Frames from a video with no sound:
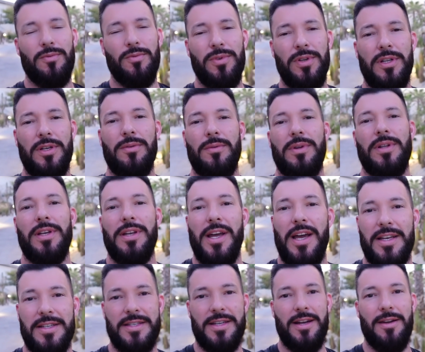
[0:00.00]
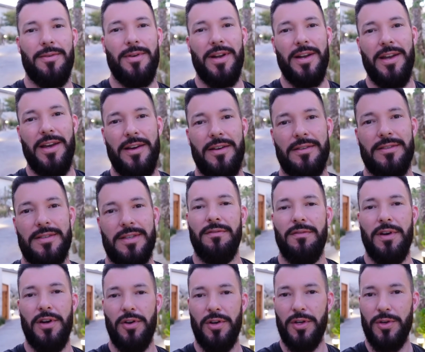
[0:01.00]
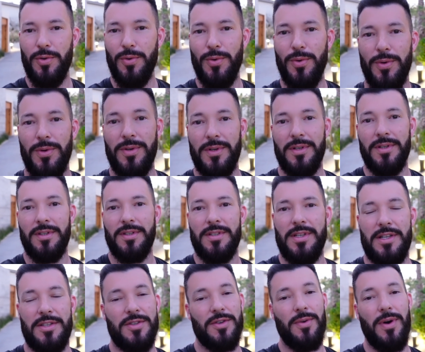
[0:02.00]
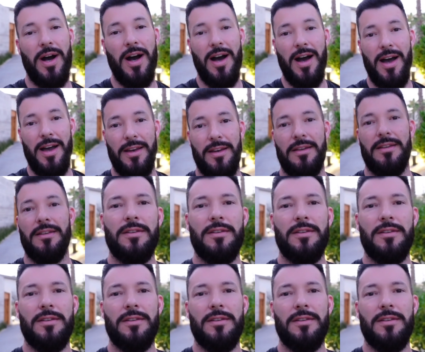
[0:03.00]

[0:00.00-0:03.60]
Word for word: Really, really nice out right now. It's very cool. It's not so hot.